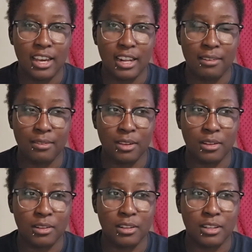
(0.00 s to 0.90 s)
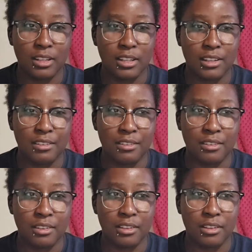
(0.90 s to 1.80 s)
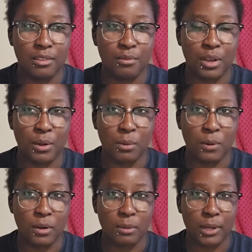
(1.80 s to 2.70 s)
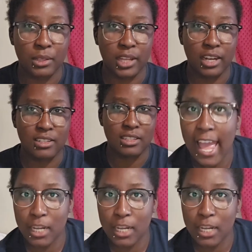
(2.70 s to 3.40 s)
and I feel very weird about that.